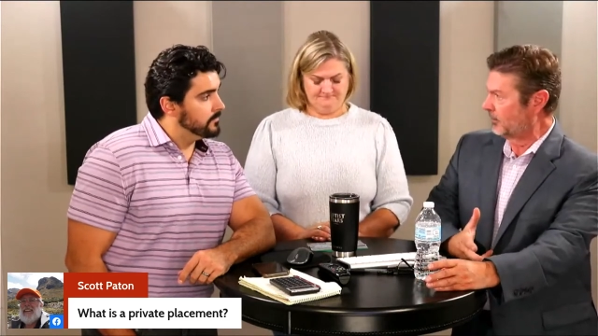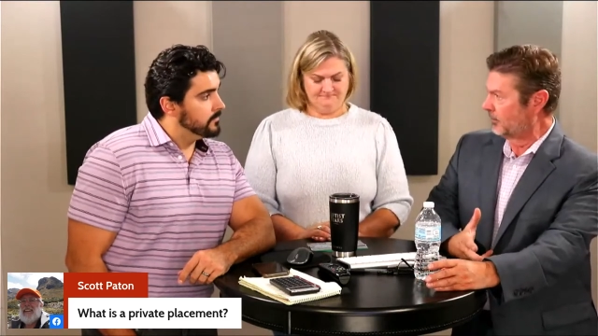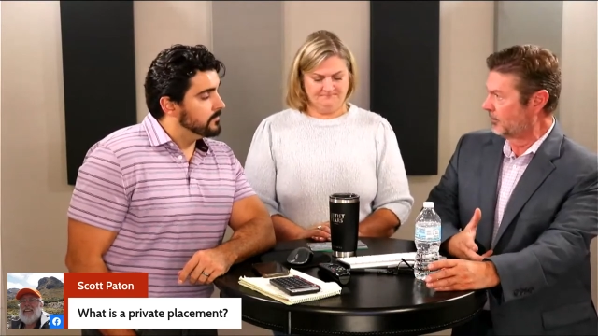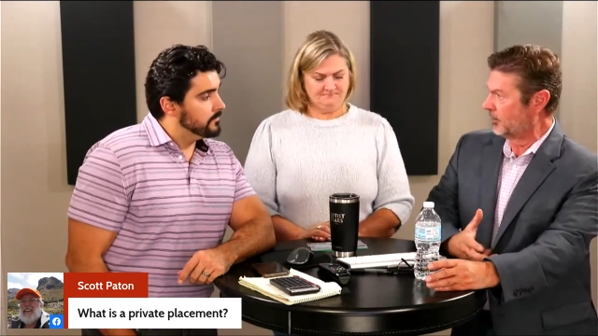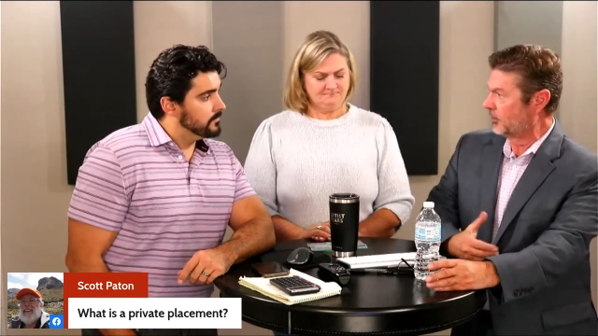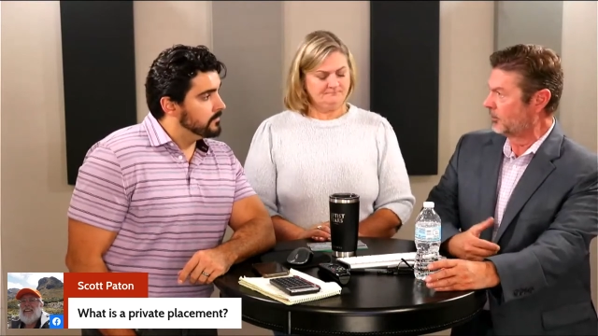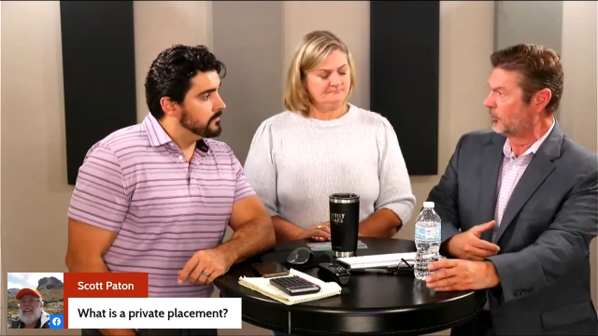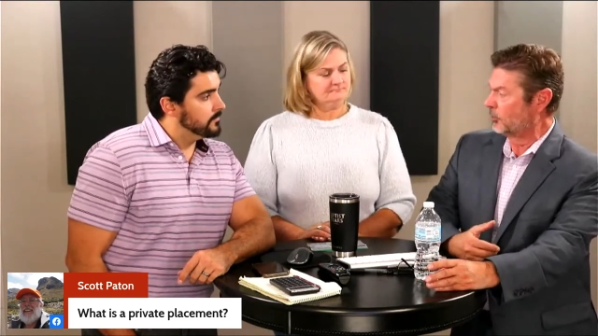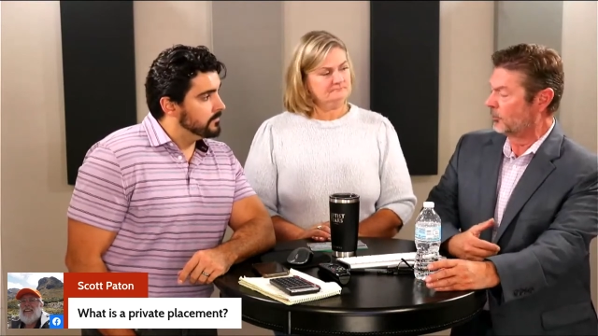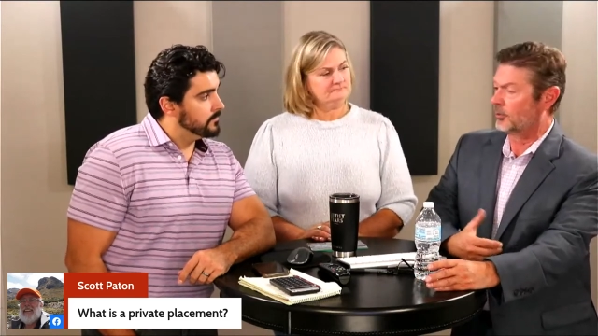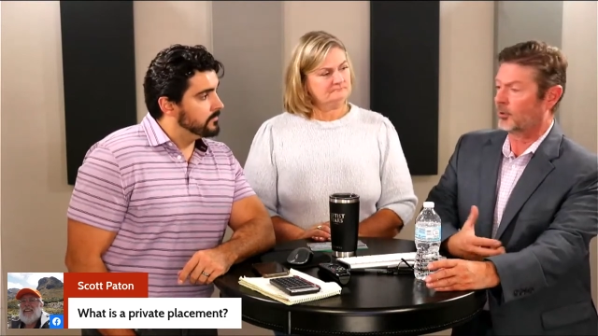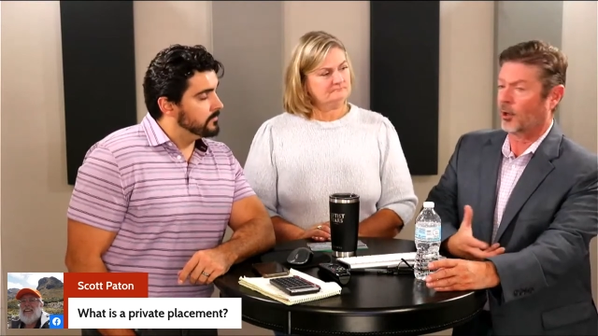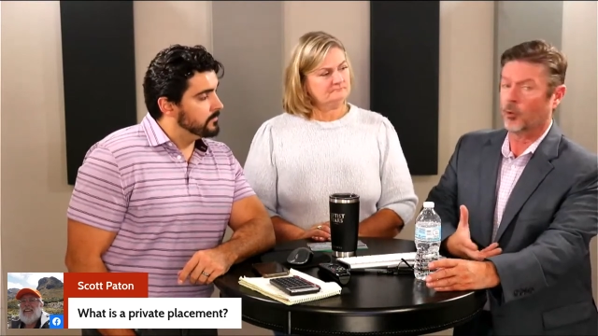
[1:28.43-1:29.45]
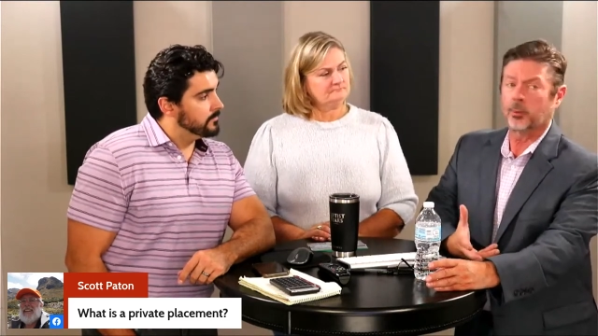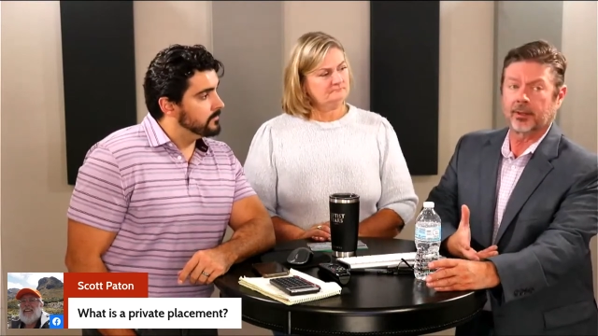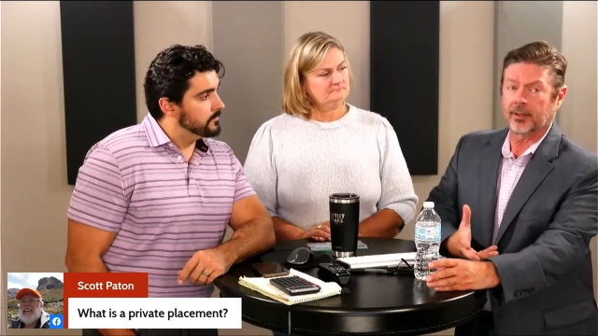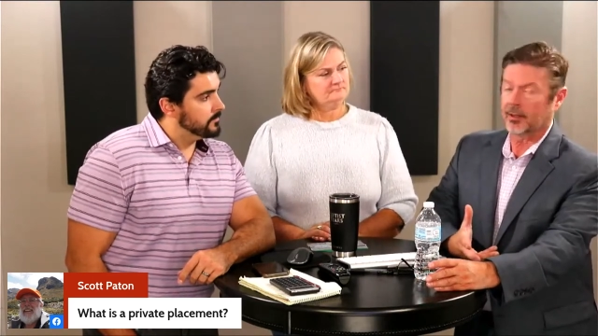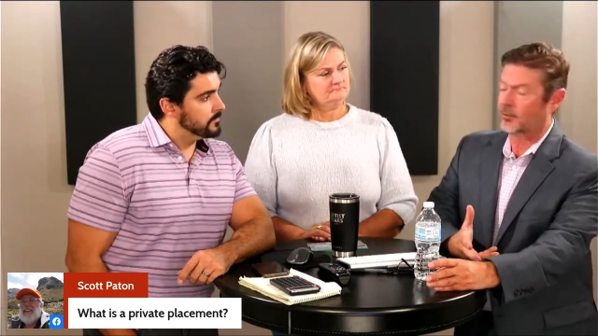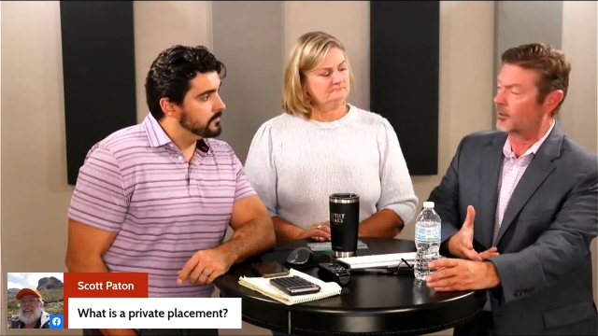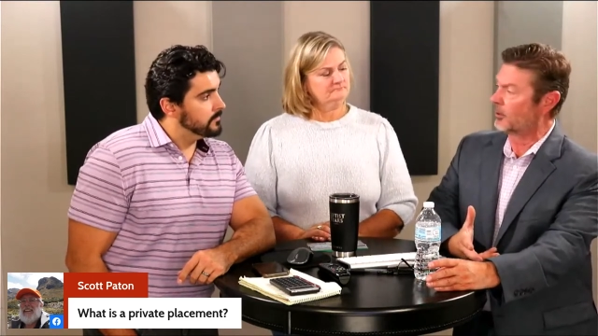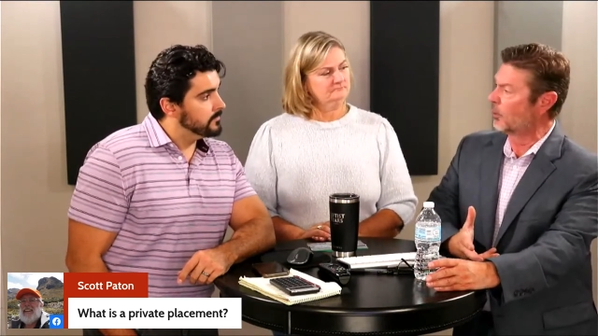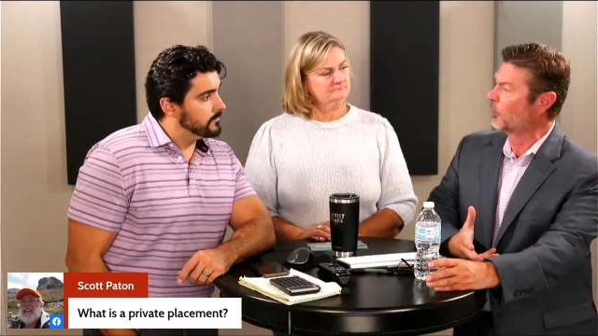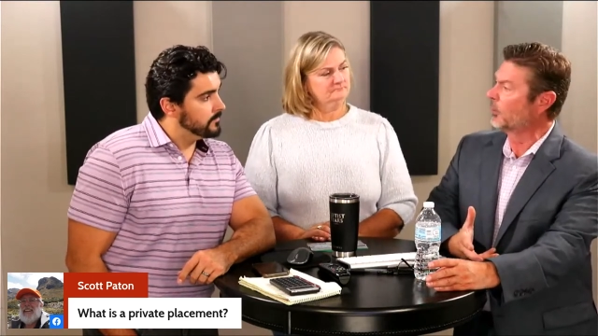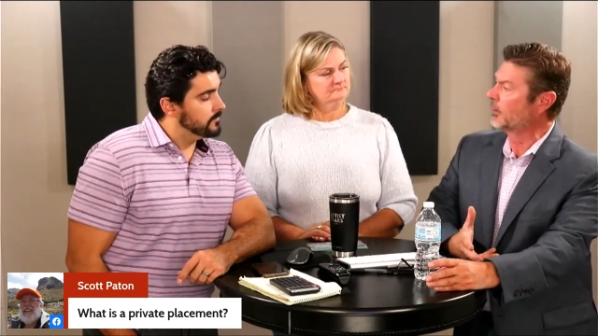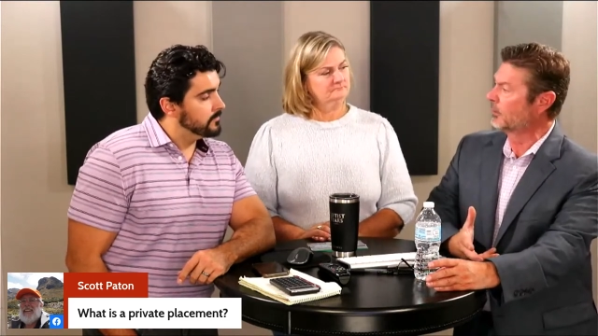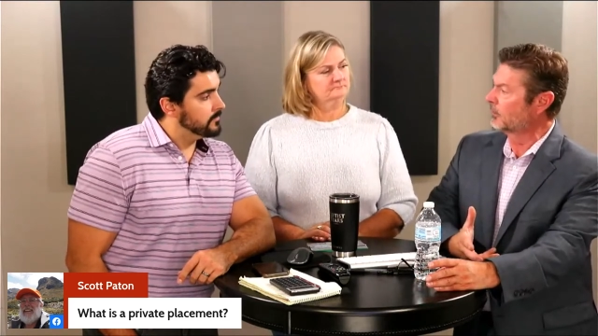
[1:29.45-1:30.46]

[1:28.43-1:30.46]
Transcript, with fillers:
Speaker 1: They're, you're just hoping that they're going to